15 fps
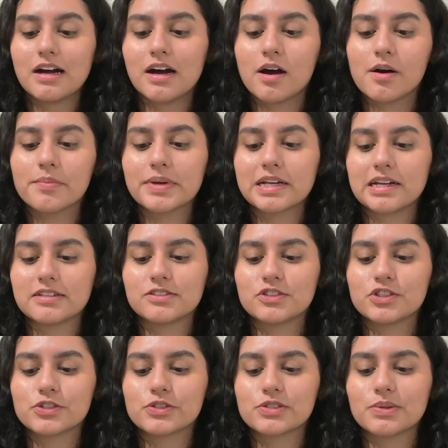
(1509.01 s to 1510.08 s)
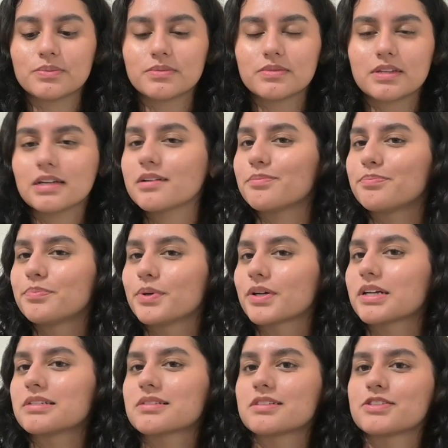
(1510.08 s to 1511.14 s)
And I just don't think a
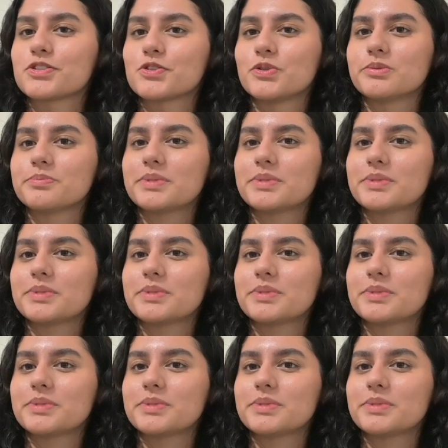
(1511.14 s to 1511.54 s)
book has consumed